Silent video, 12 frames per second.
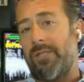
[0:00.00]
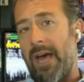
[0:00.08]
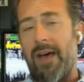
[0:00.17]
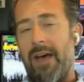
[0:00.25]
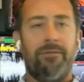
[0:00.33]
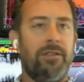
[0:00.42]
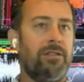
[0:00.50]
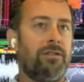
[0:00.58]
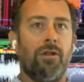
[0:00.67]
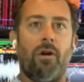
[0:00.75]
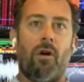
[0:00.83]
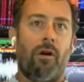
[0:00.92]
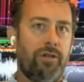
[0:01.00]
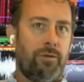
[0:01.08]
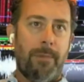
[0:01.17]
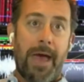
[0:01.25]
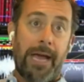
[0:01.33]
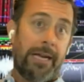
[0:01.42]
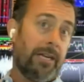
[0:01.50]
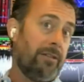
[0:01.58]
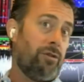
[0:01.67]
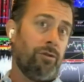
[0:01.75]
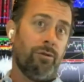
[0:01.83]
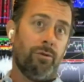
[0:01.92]
to have these large
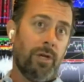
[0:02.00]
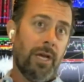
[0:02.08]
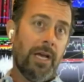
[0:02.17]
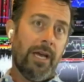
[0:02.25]
magnitude